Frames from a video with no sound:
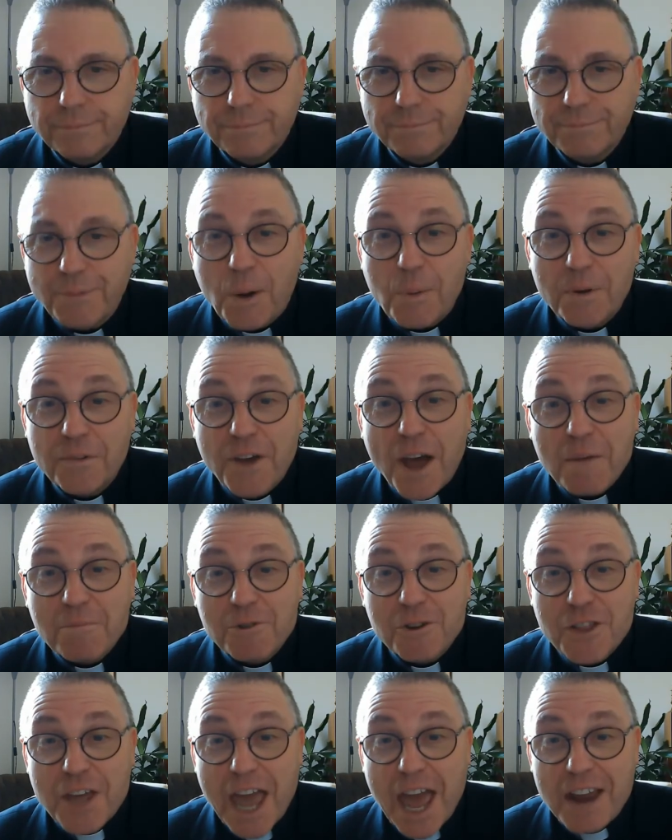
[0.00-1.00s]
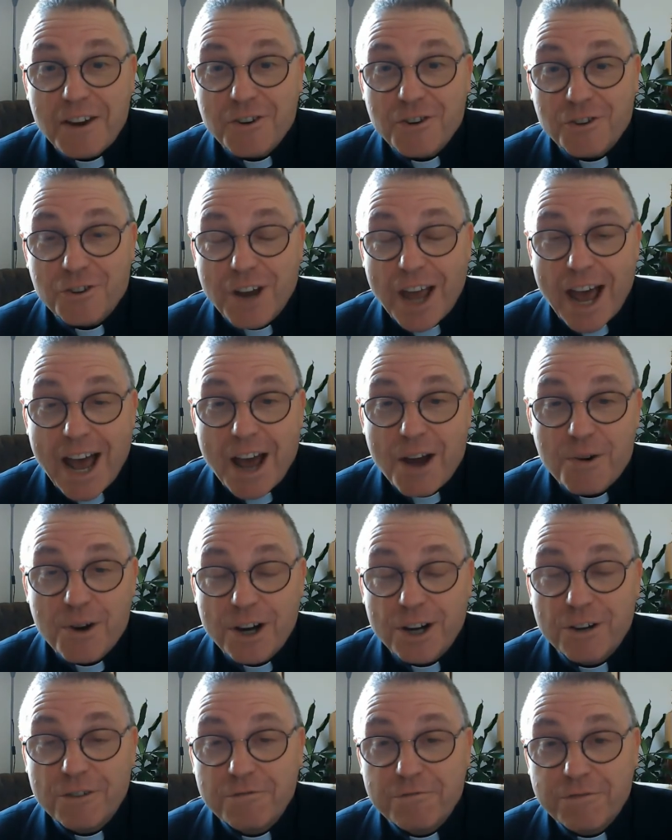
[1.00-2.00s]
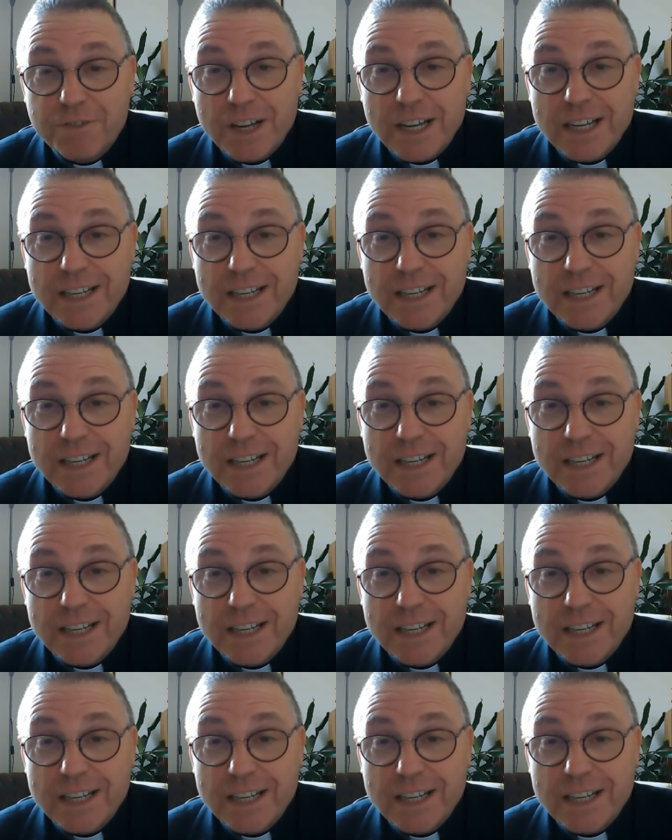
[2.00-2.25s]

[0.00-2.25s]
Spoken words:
Well, we've come to the end now of